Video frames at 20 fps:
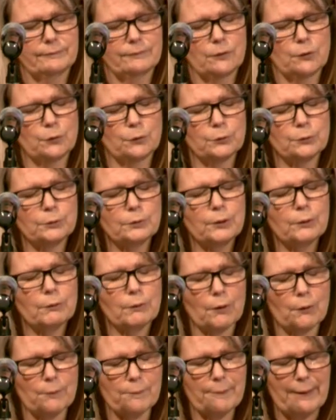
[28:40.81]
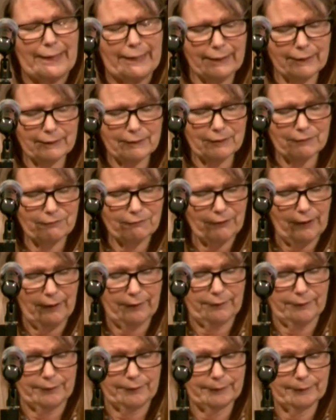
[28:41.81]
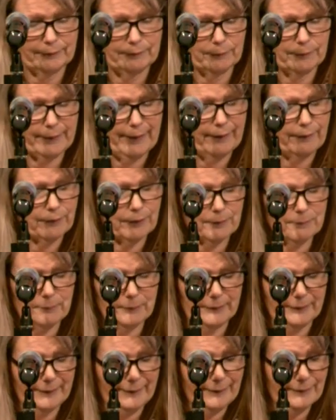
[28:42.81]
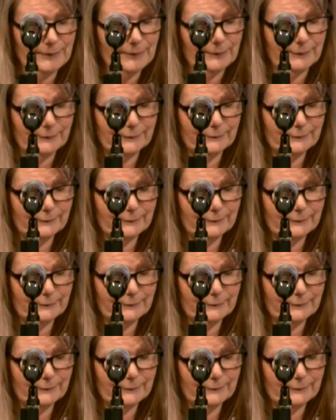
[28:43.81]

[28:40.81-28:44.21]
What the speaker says: You who obeyed the Father without complaint,